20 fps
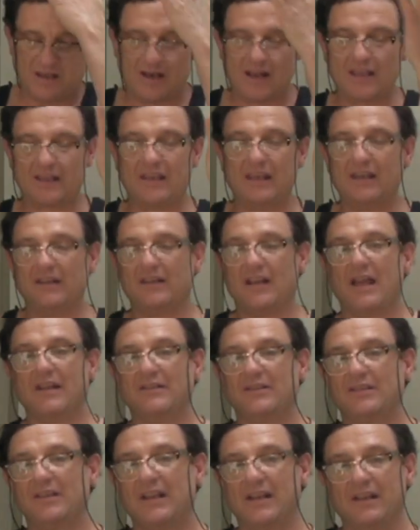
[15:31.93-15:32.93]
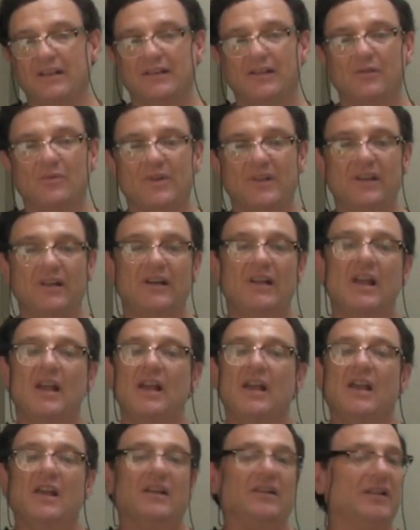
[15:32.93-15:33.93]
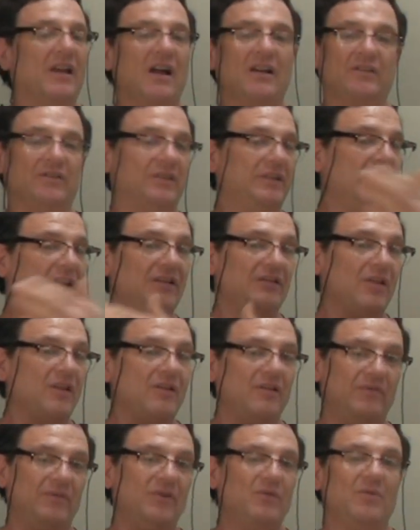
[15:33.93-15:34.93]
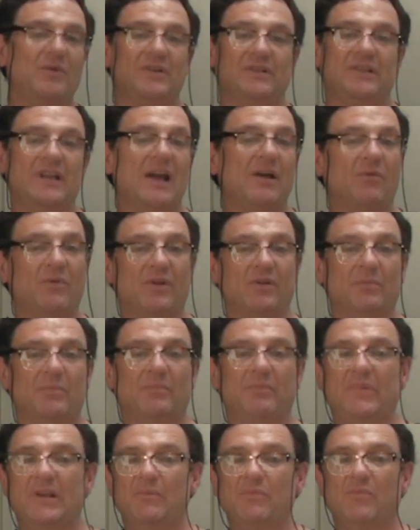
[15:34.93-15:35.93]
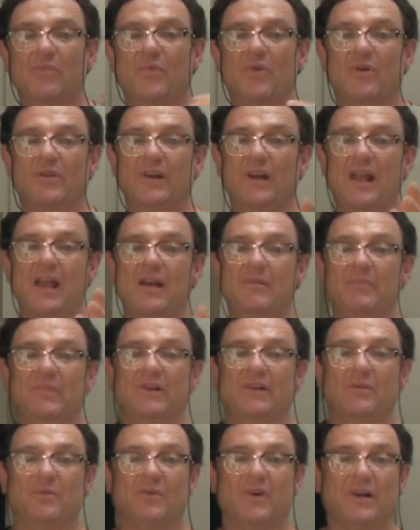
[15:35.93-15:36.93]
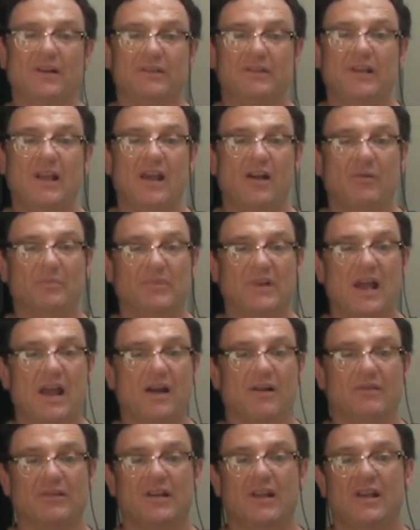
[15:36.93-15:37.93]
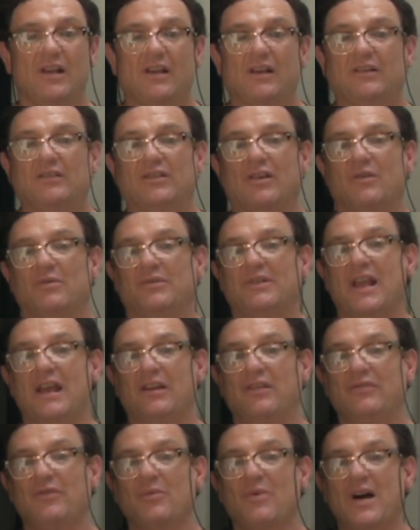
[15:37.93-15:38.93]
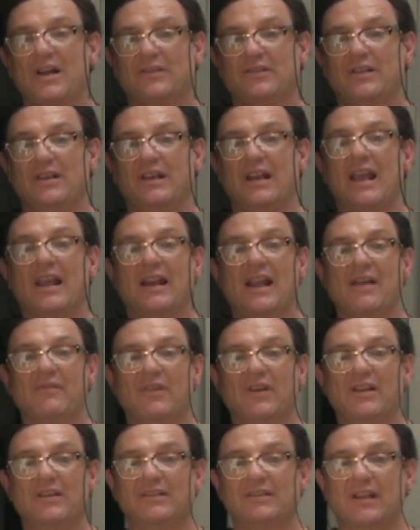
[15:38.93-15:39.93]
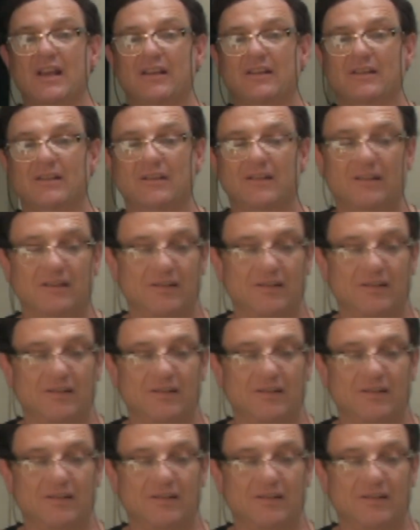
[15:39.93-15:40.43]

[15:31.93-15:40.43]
and I can't, I just can't deal with it. Uh, there's other viewers that will be more than happy to uh, to help you out. So thanks for watching and have a nice day.